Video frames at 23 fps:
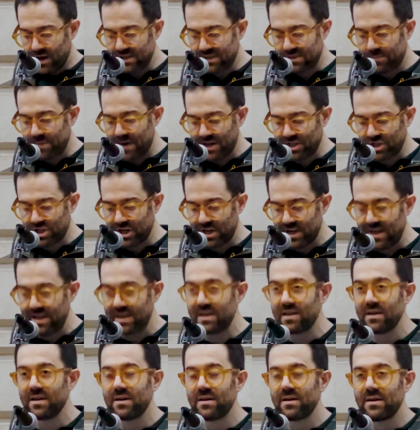especially
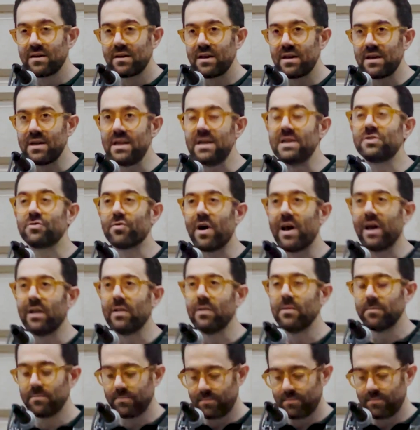in Israel.